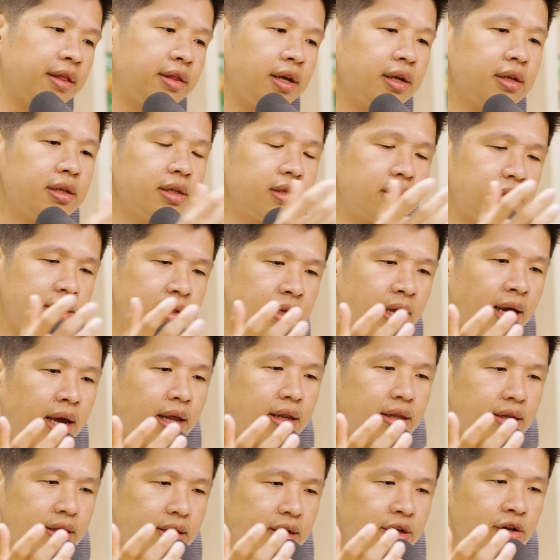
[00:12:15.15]
think that
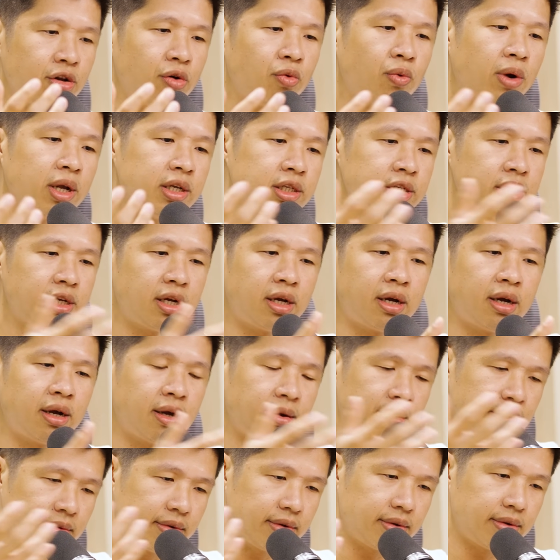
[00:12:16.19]
once
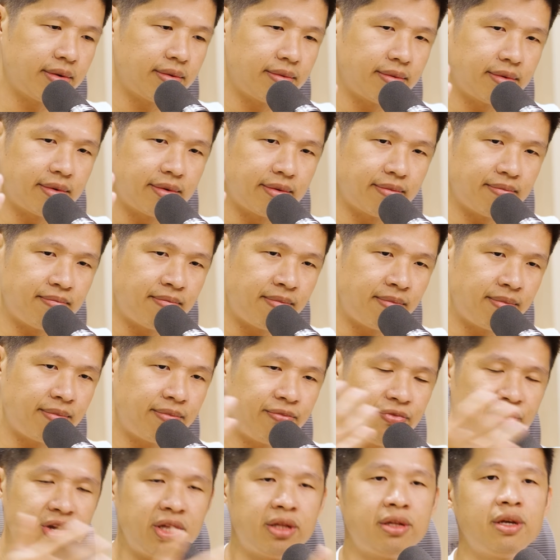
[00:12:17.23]

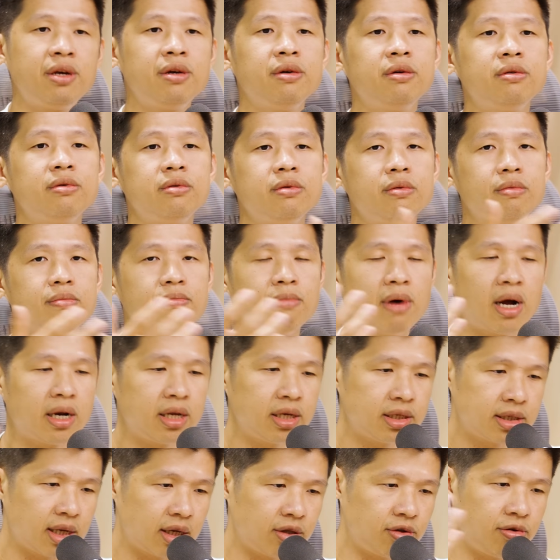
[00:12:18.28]
retail
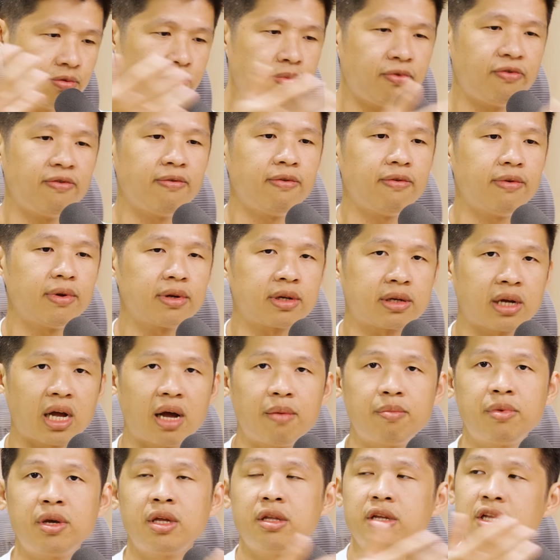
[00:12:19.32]
money start to
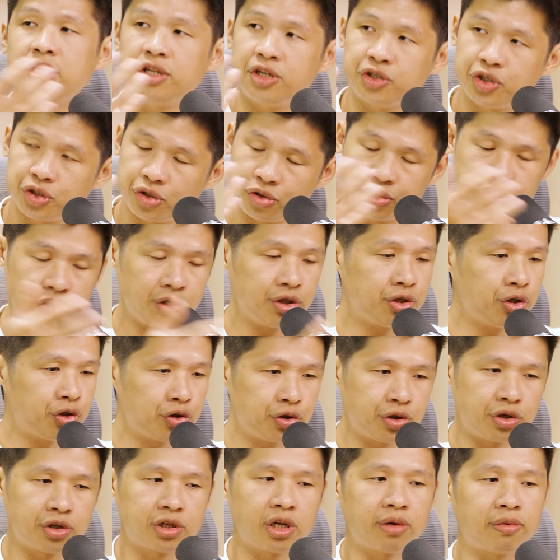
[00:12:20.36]
come in,
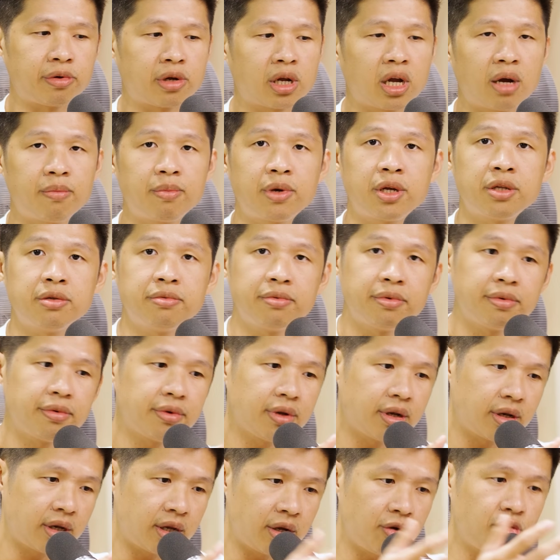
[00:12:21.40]
institutional start to come in,
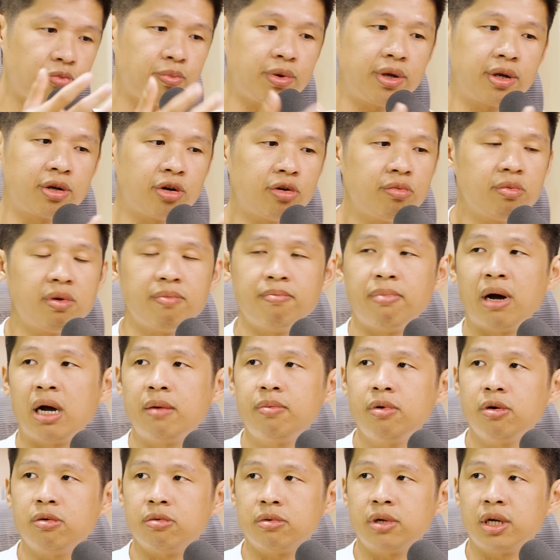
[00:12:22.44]
there will be going to be a
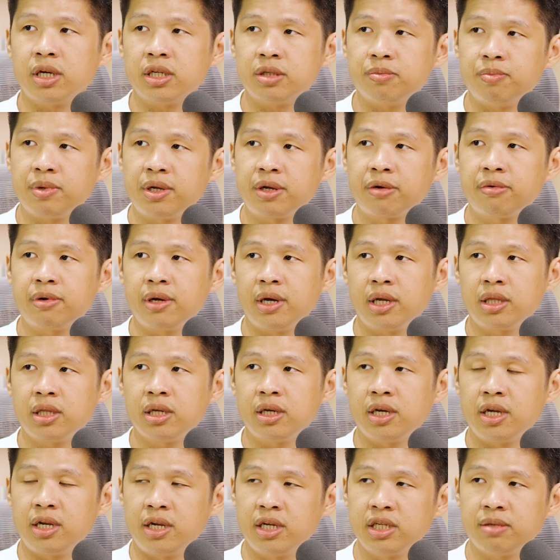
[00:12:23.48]
bubble that is being
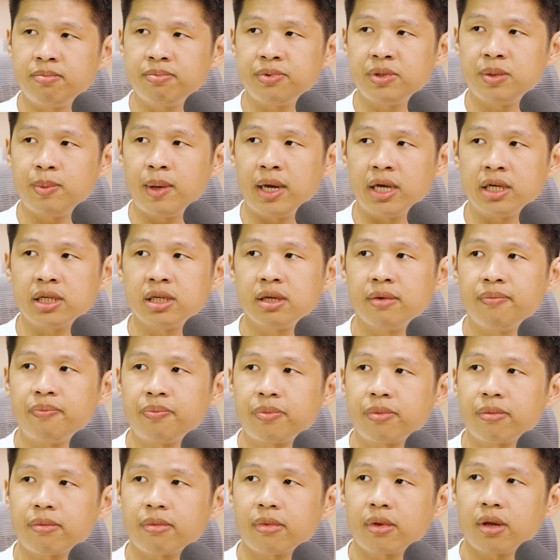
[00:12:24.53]
created in this space.
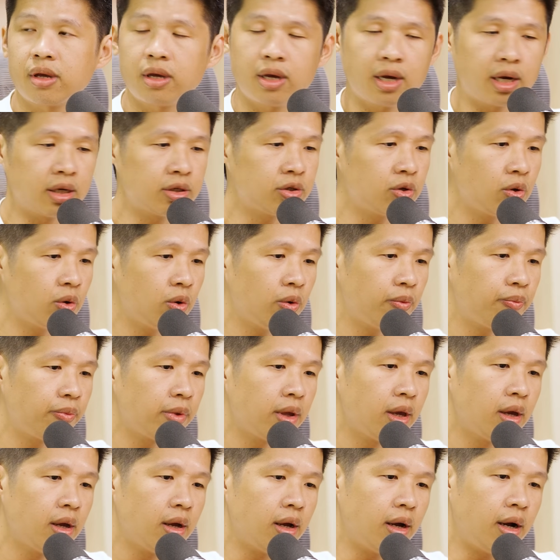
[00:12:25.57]
Okay. Yeah. So,
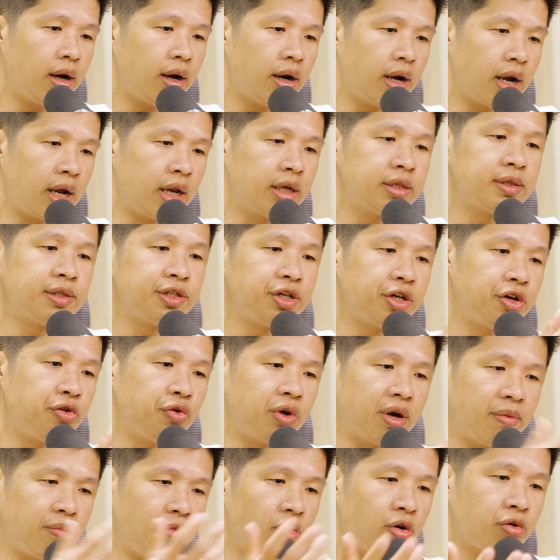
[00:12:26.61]
and especially you
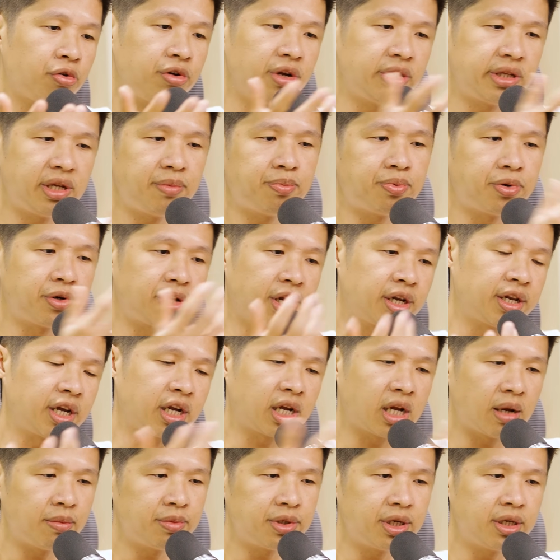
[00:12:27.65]
have more creative product that
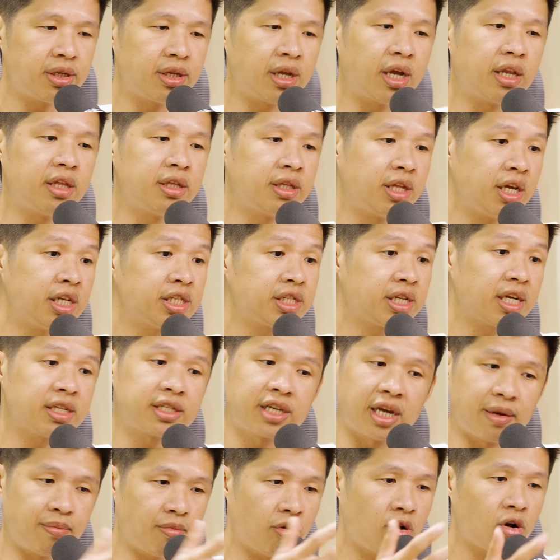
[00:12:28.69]
comes in, then things
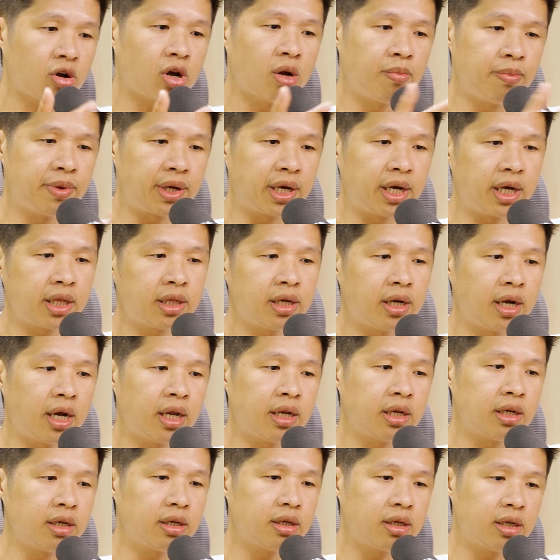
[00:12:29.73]
just get more complicated,
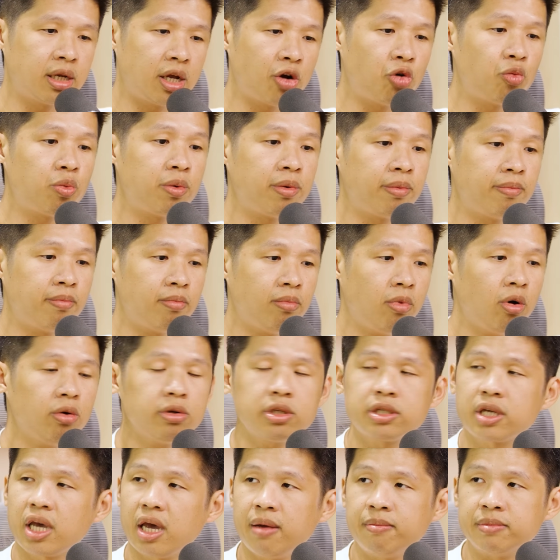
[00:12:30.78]
and there will be more
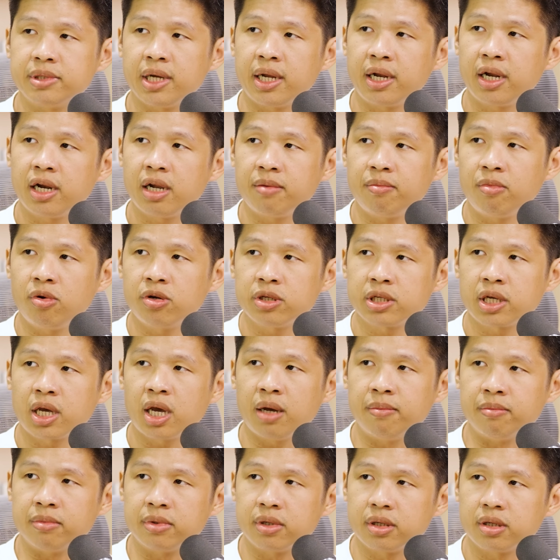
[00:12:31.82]
scams. Another more
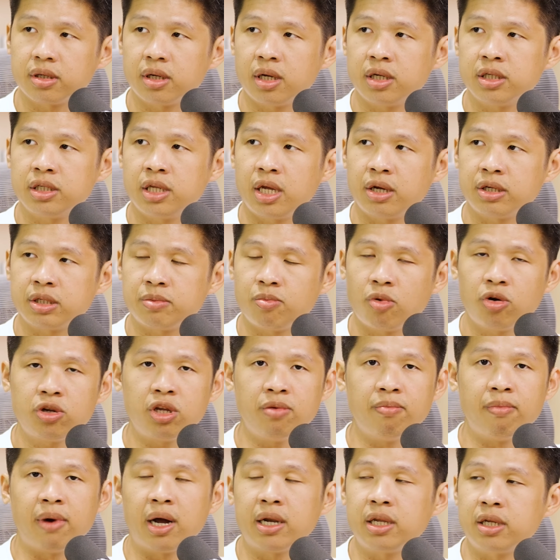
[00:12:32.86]
scam as there's more
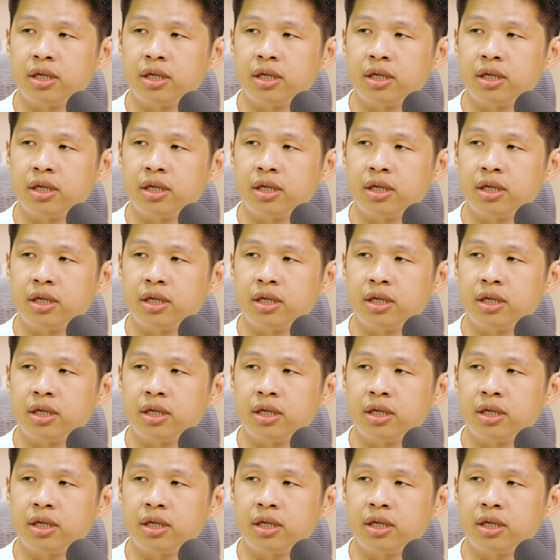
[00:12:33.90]
demand